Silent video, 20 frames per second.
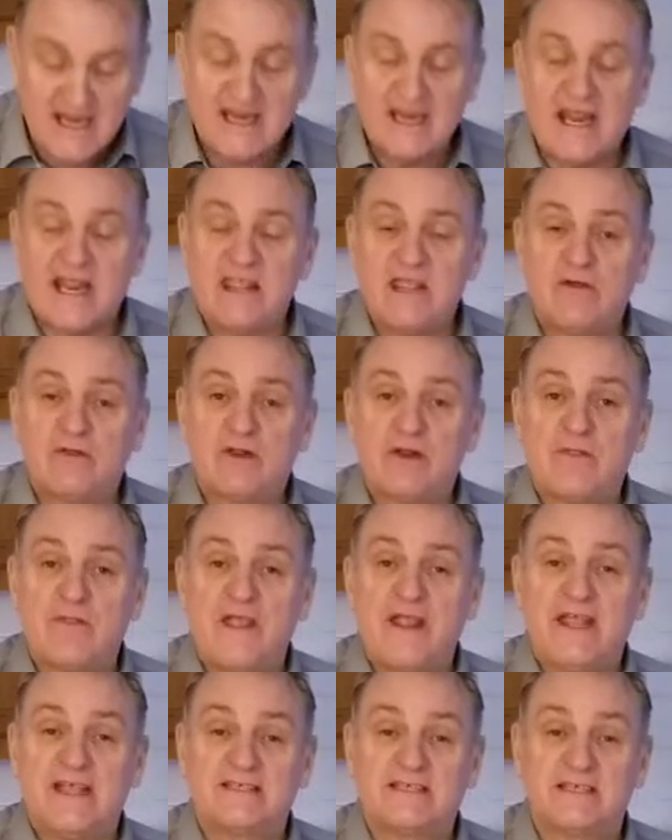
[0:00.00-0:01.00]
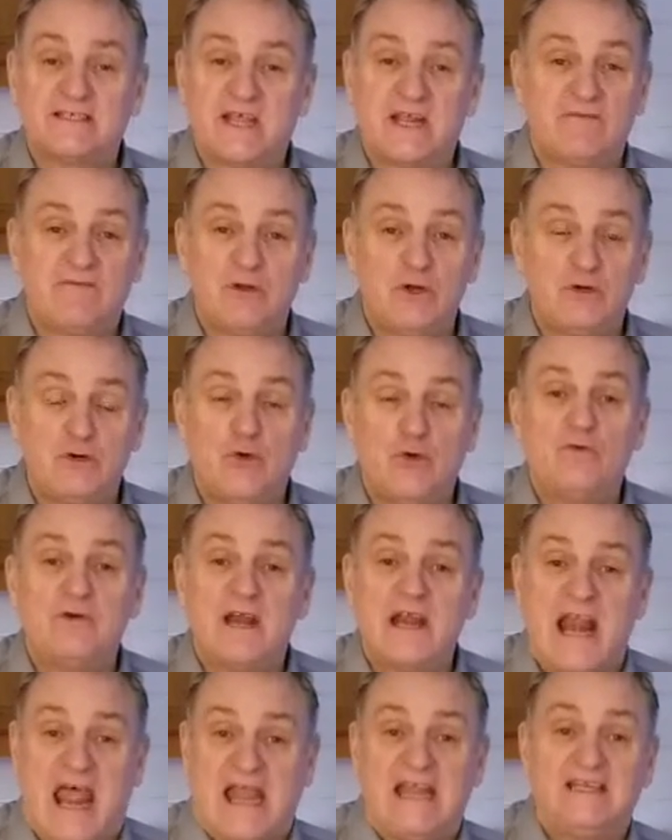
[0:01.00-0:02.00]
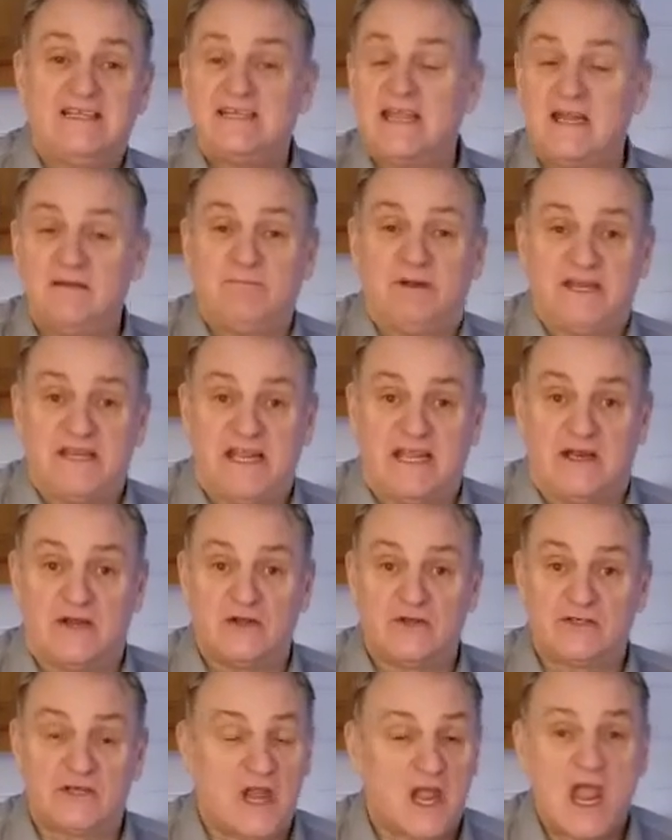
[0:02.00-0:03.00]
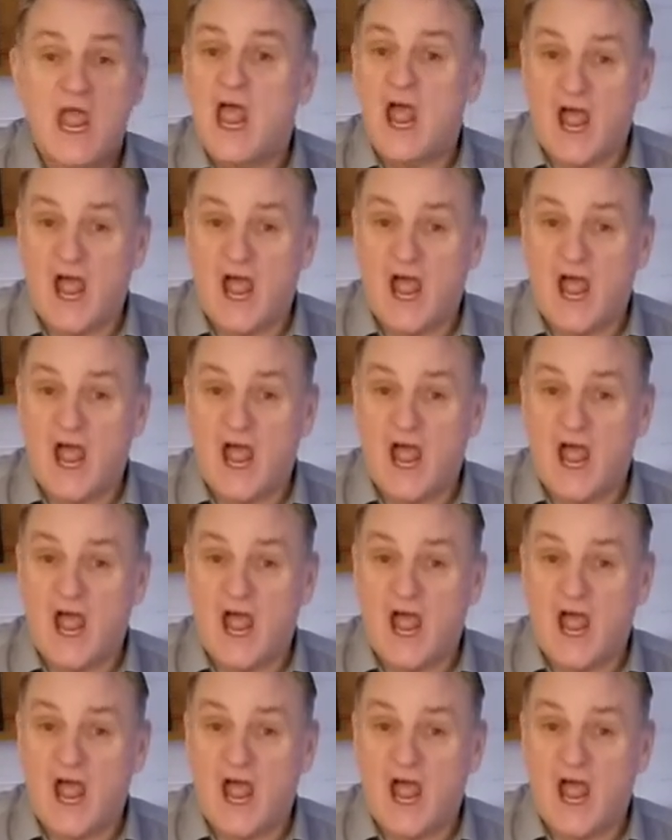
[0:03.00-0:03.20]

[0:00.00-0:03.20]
Now, the other thing is that if you don't like tinned potatoes,